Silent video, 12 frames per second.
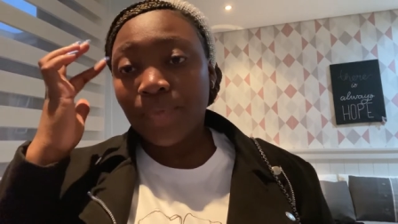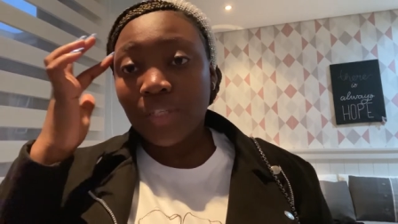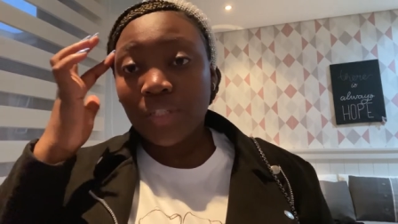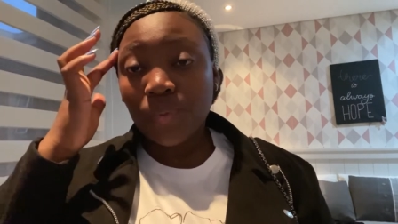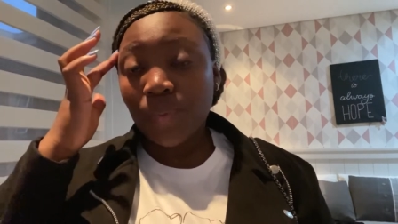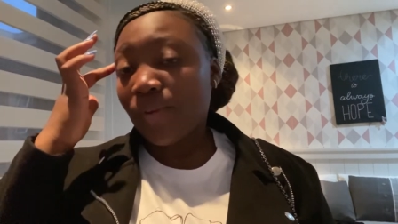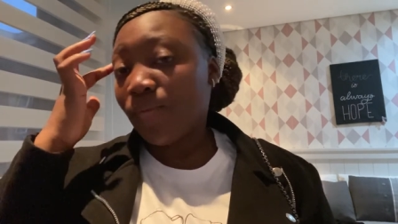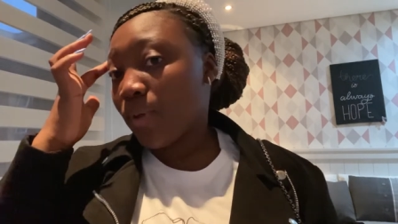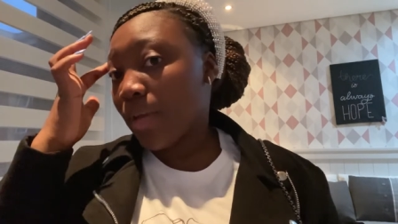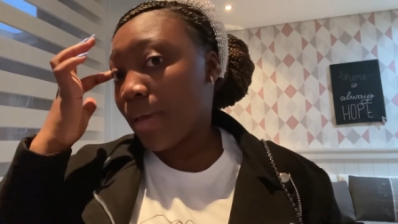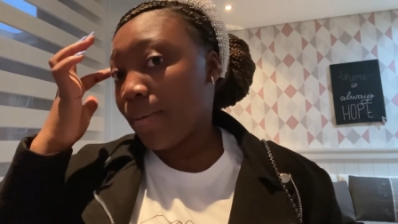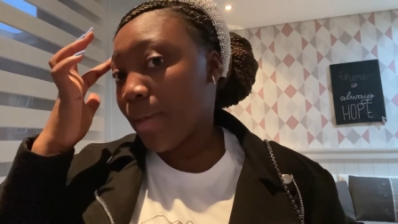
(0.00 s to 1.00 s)
Just wait for
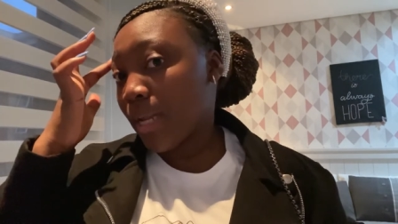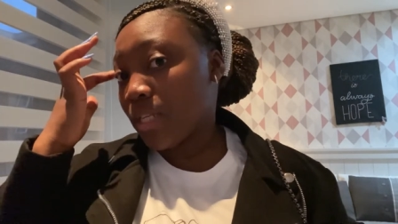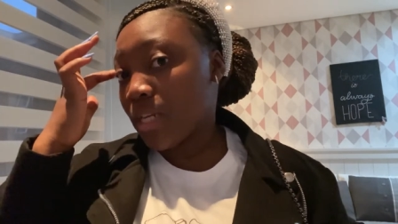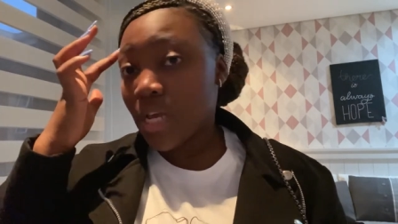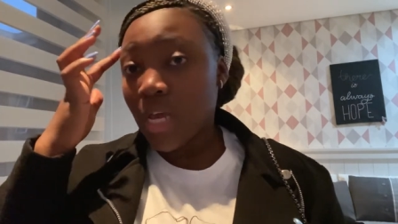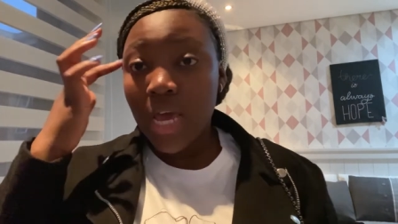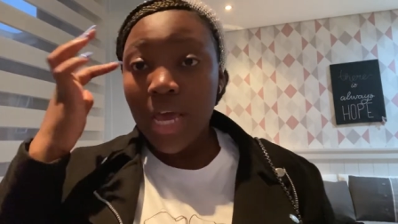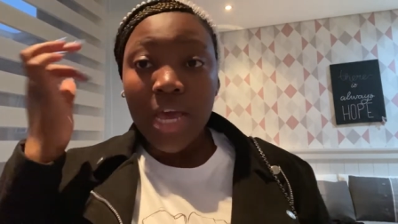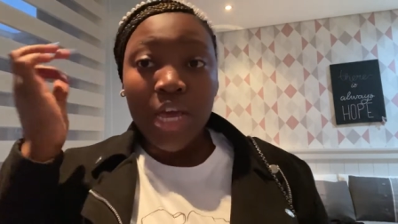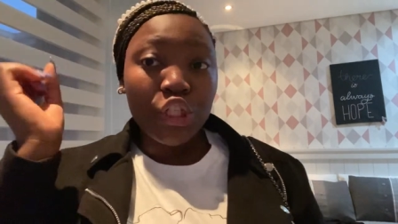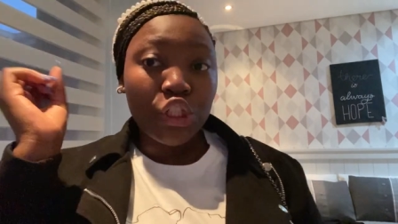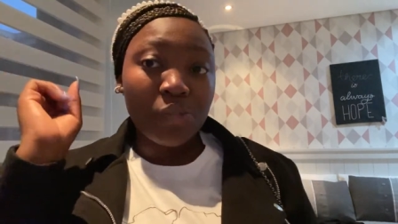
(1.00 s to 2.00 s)
him and
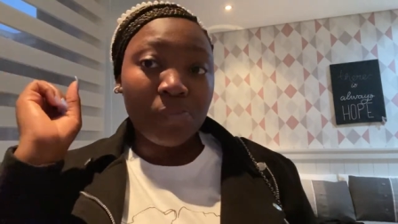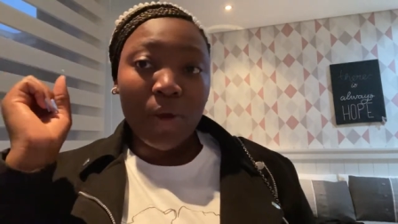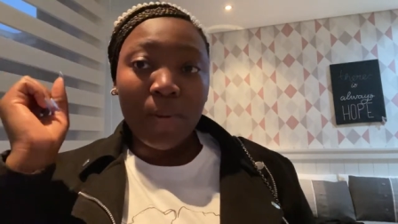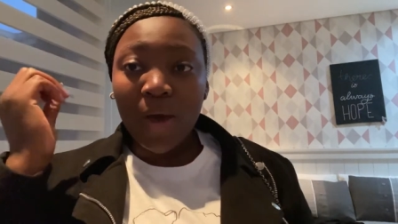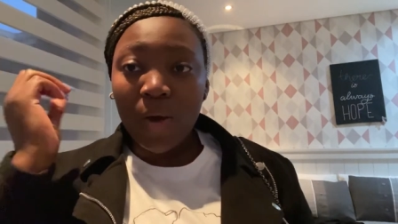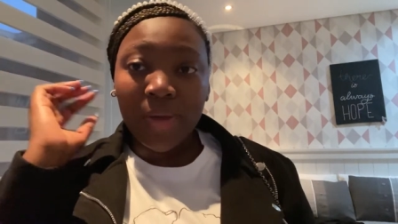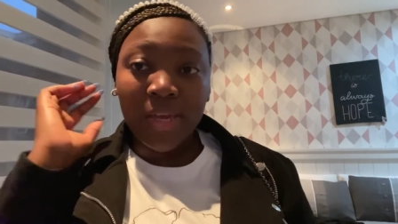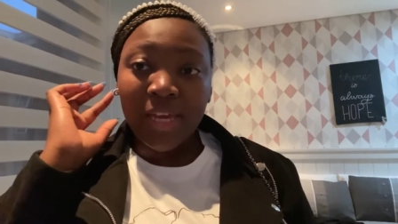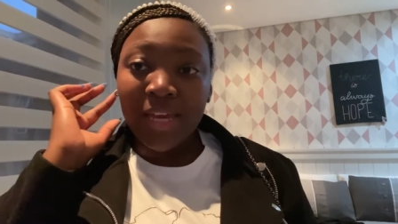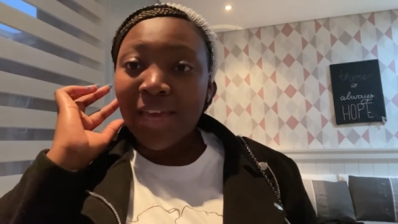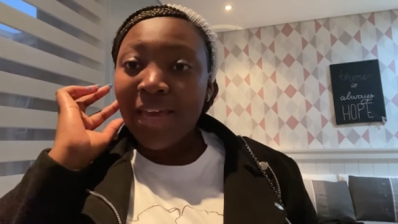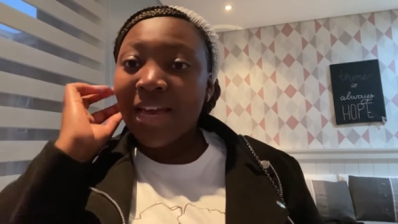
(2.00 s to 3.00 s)
just be on my
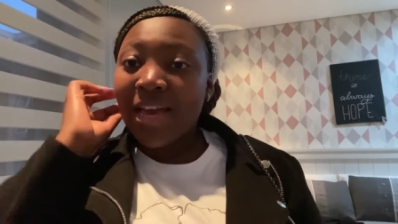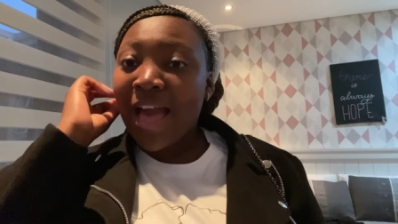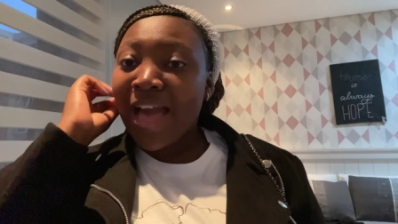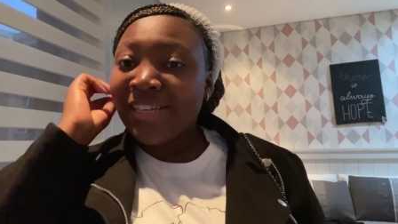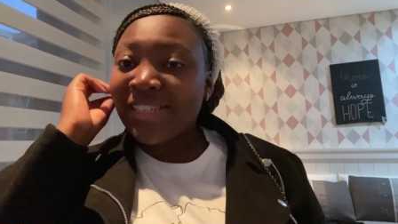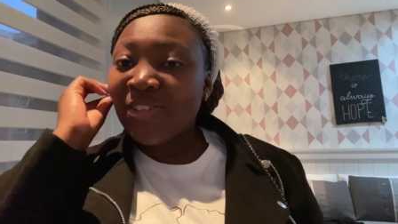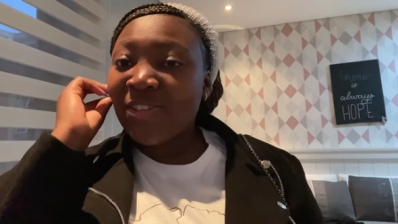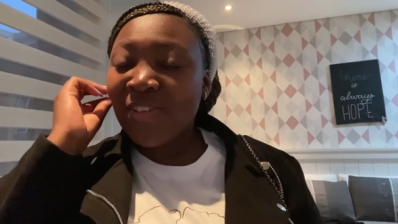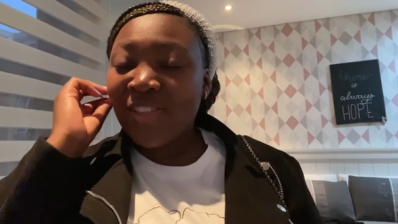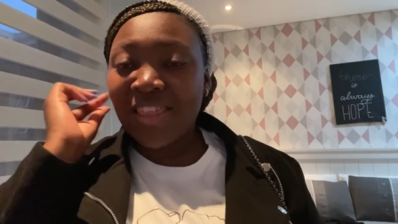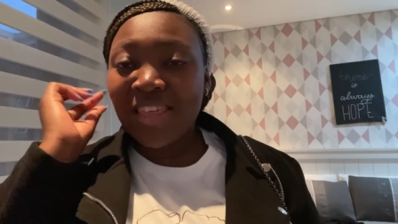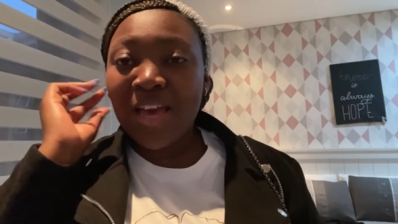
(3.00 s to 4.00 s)
way. Guys, you know
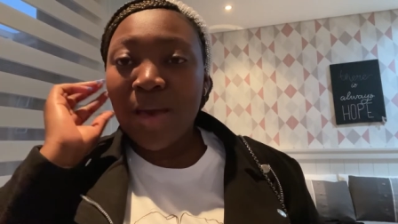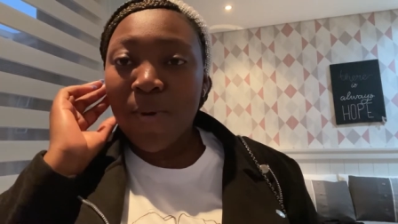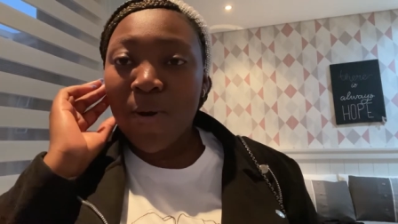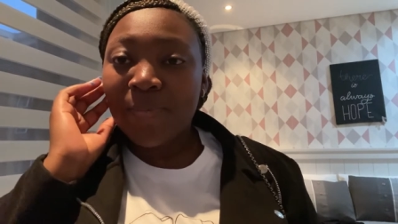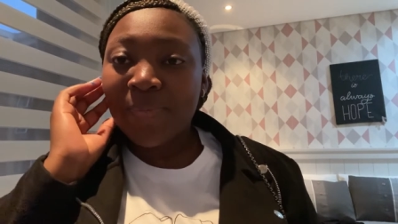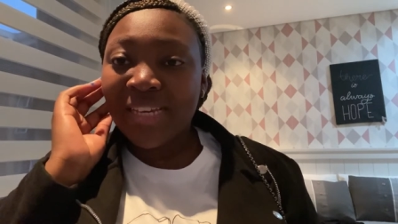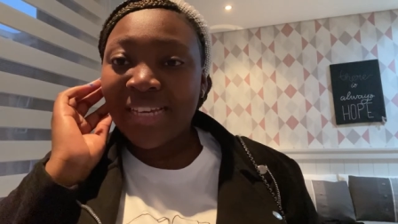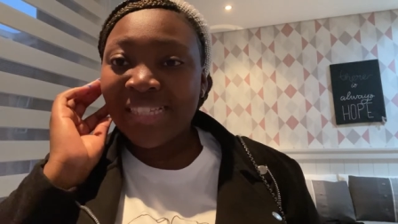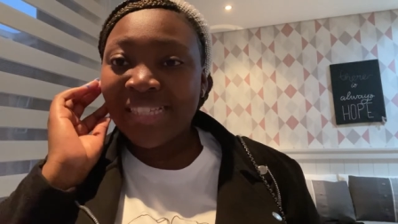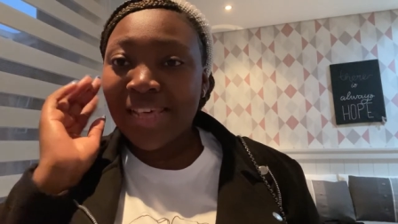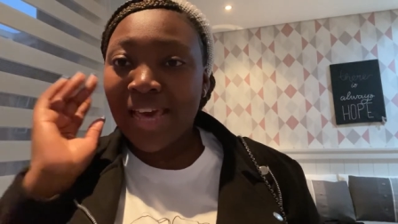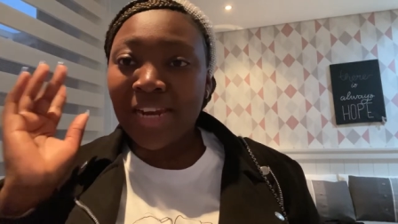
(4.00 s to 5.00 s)
the thing about me
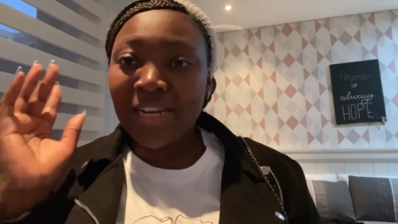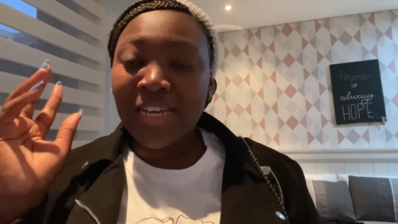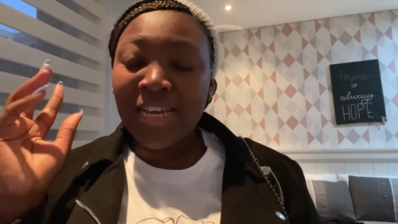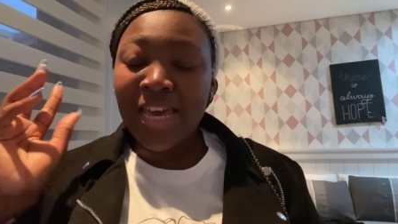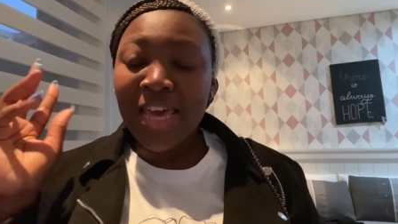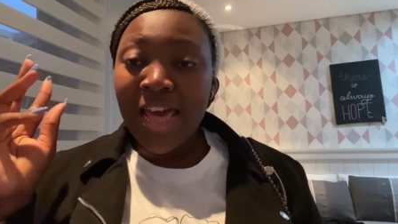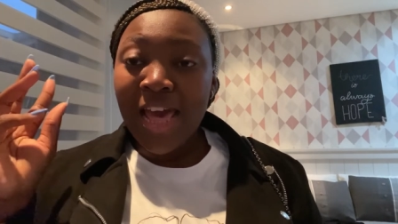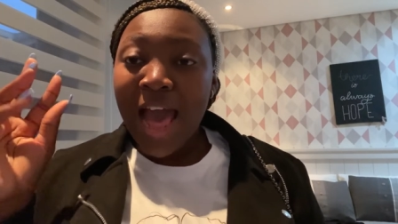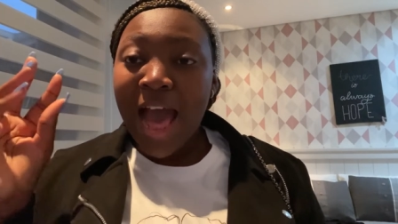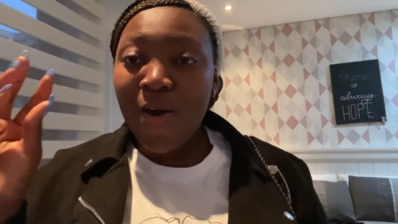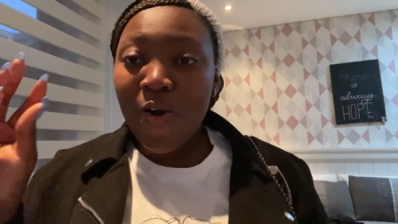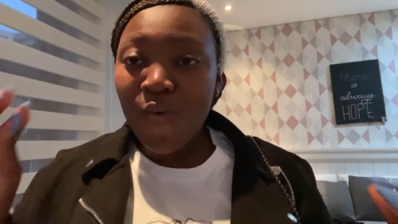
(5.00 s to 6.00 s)
is that
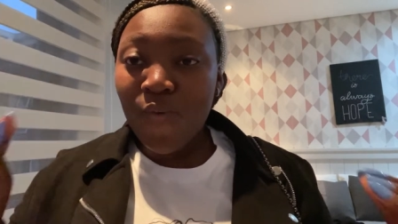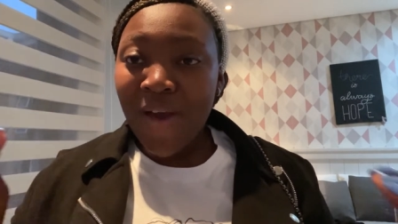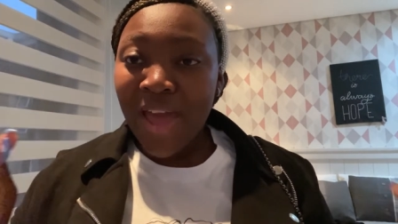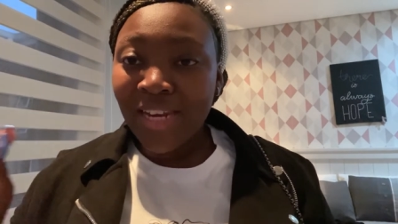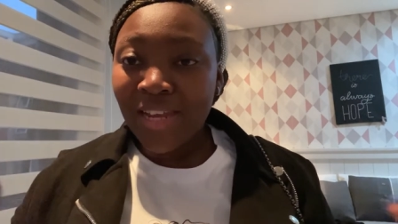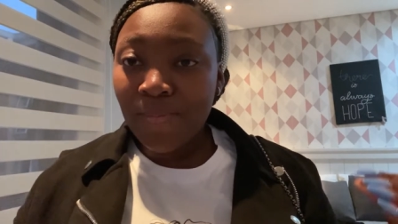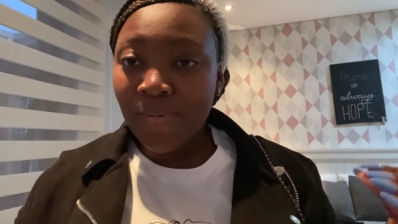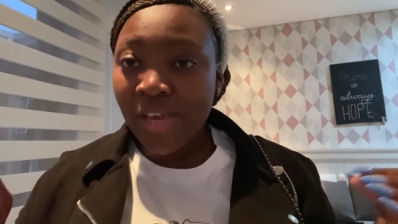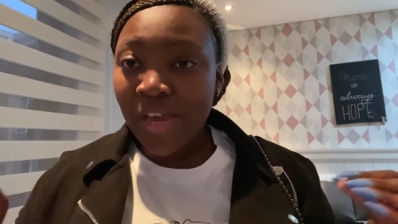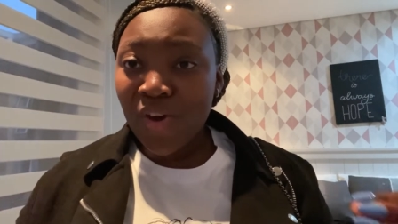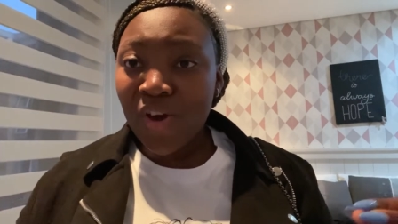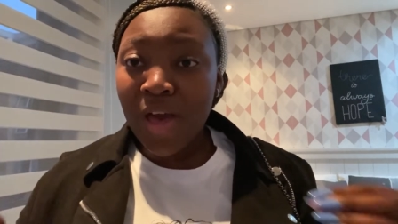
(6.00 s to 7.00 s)
I'll find a
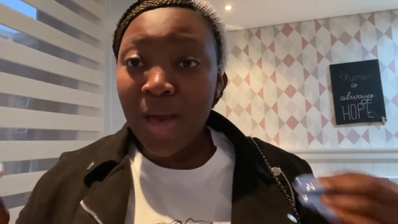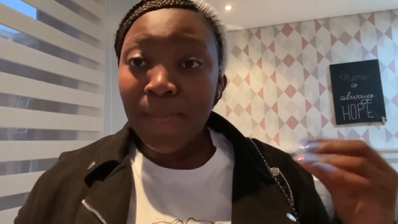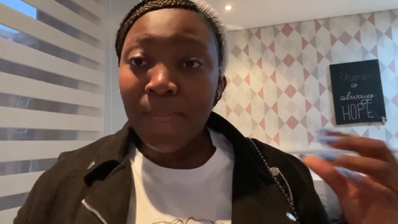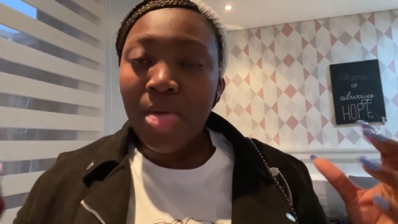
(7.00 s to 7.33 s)
pair a,